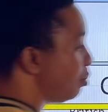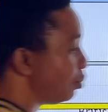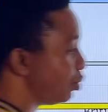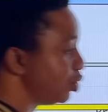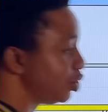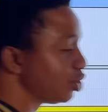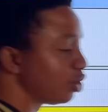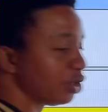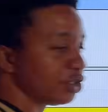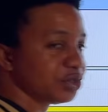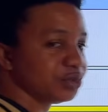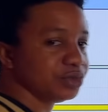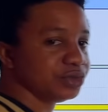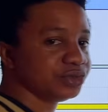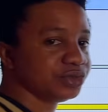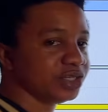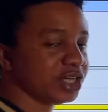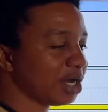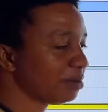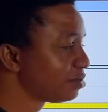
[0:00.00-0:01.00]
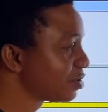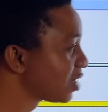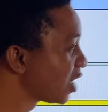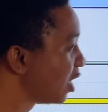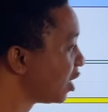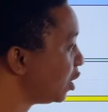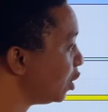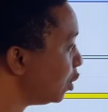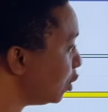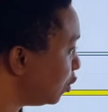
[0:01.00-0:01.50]
push all the way to the
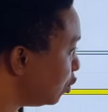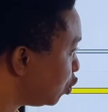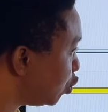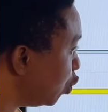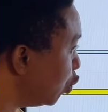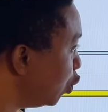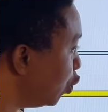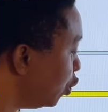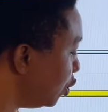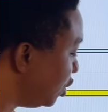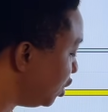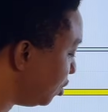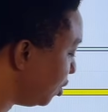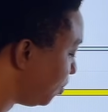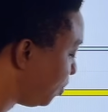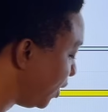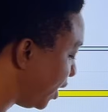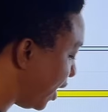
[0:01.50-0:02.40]
upside. So GBP